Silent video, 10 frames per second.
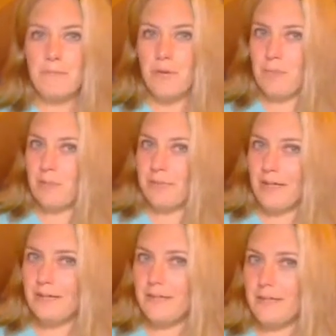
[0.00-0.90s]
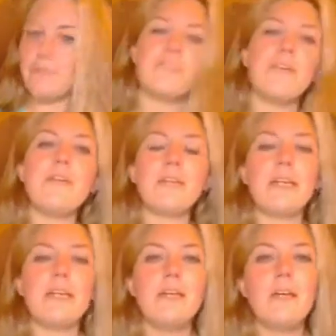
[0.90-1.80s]
probably not ever drive
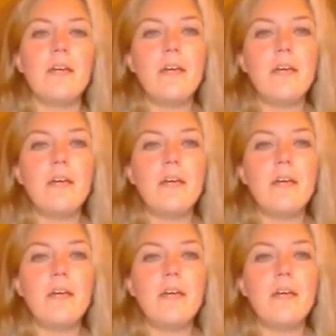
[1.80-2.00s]
again.